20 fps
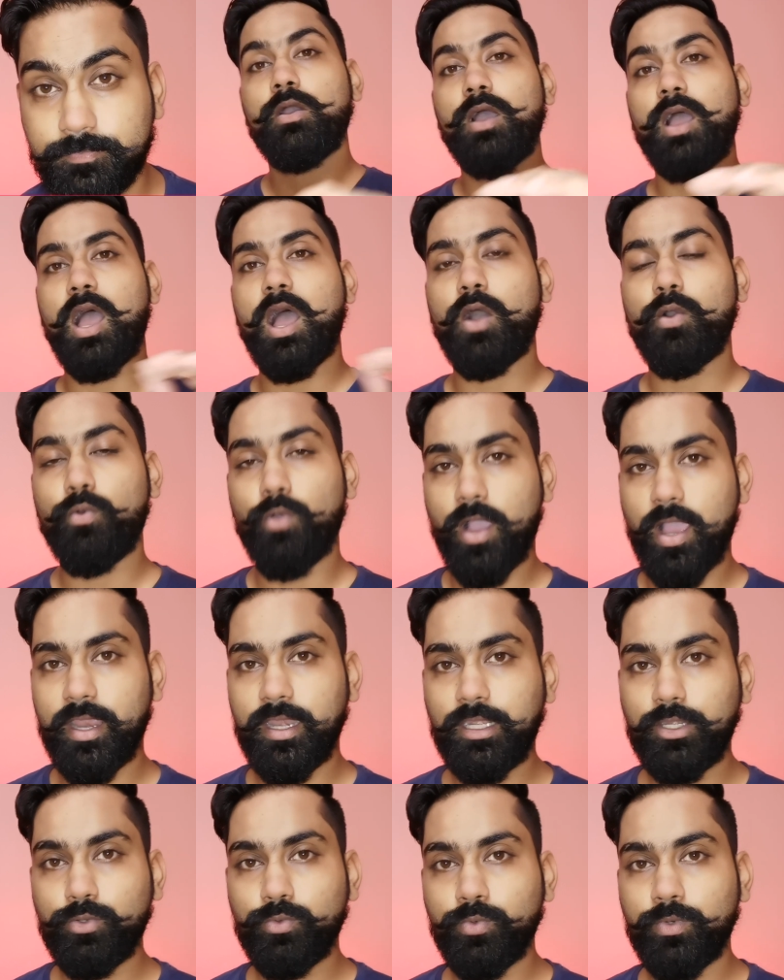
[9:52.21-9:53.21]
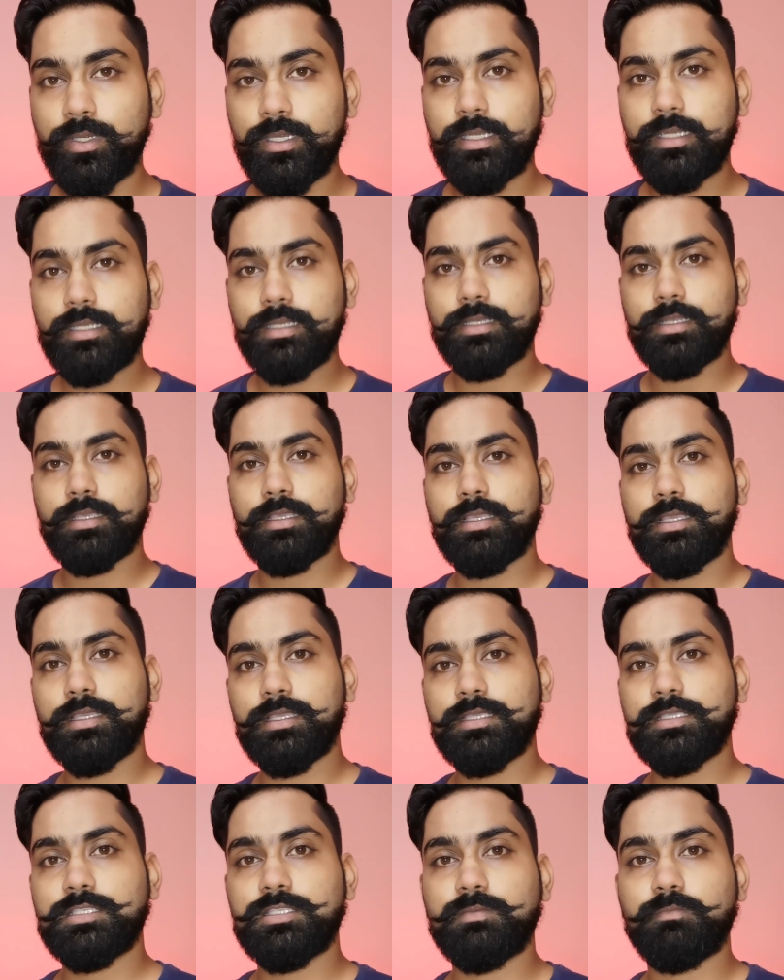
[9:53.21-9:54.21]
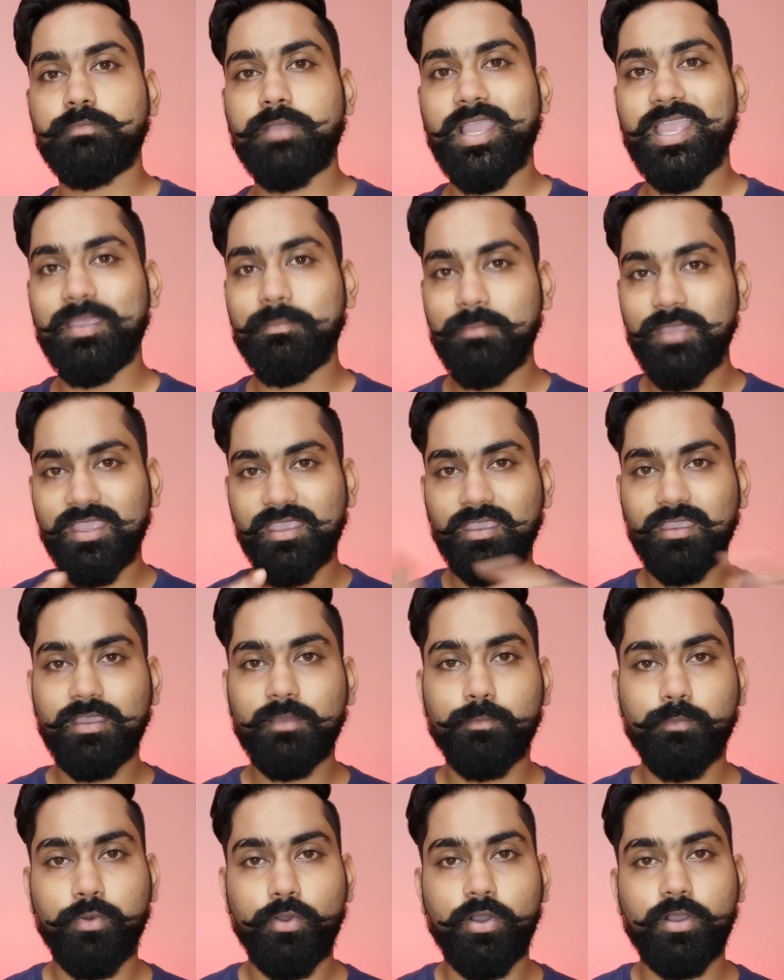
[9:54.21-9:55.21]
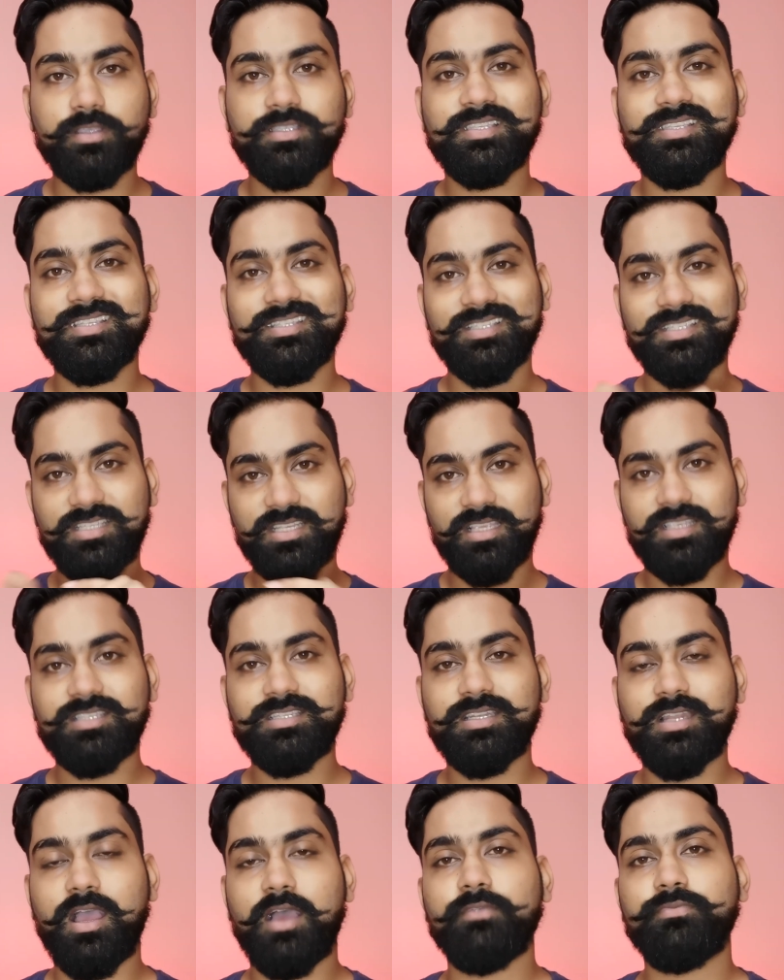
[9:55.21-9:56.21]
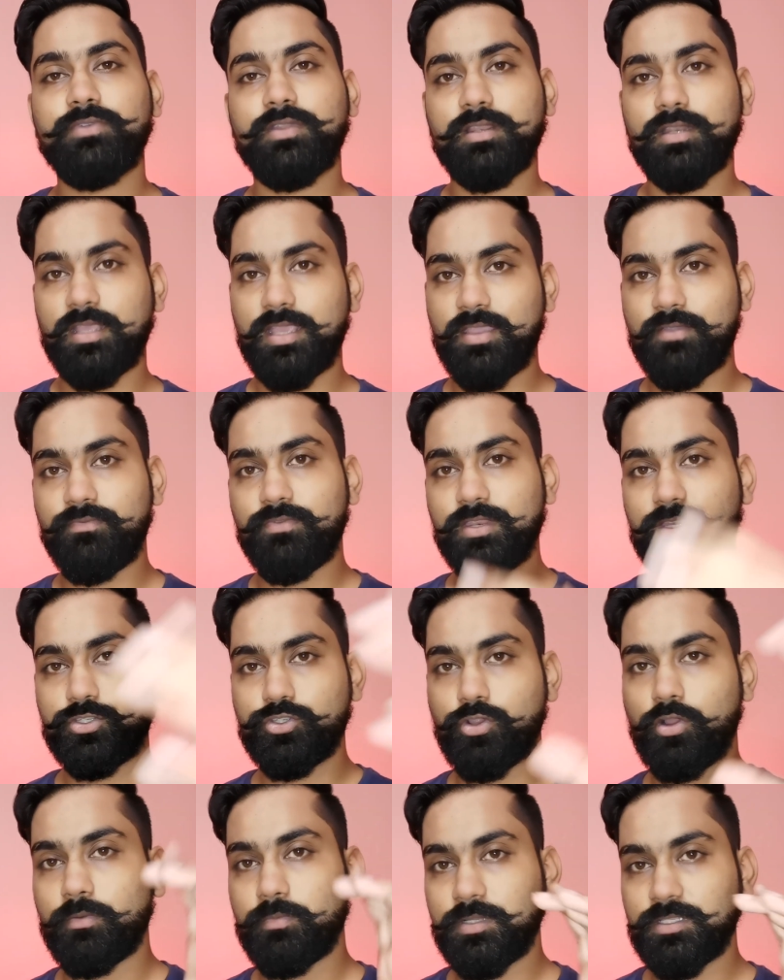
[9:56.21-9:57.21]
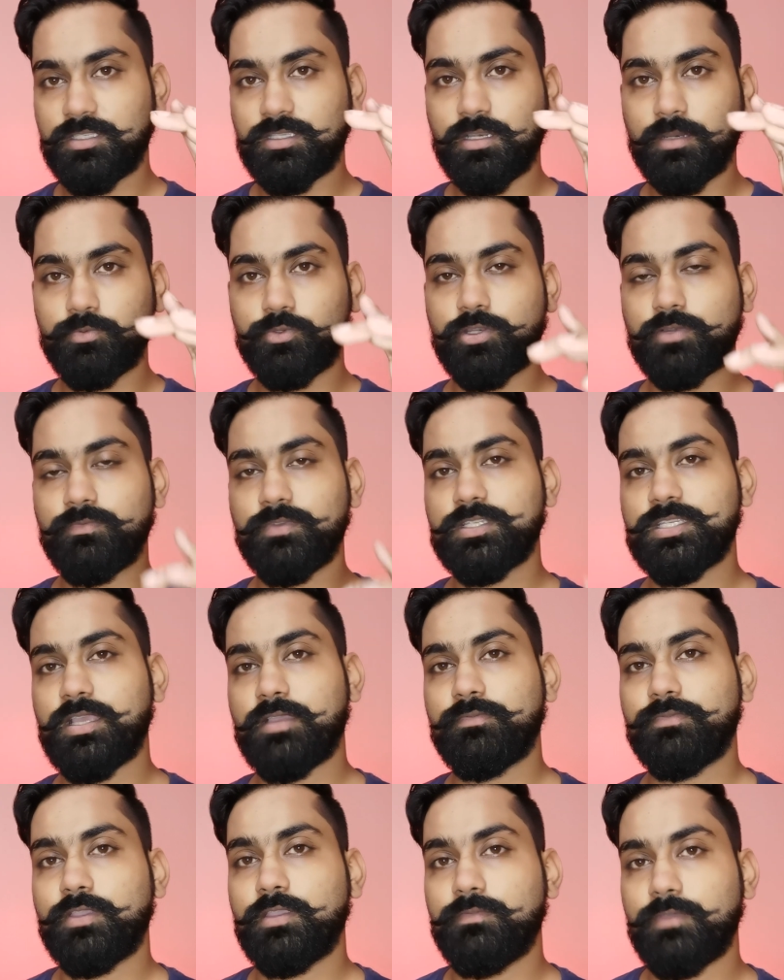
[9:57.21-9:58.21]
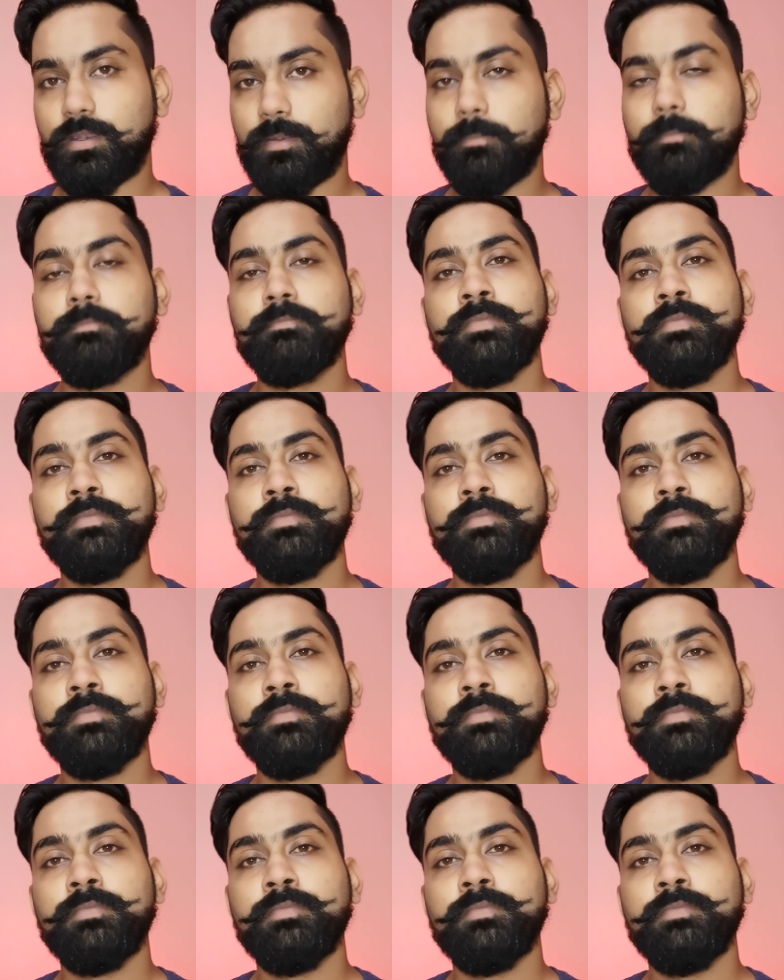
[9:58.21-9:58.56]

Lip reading: How I do it is by making a box just after every job description which I've given.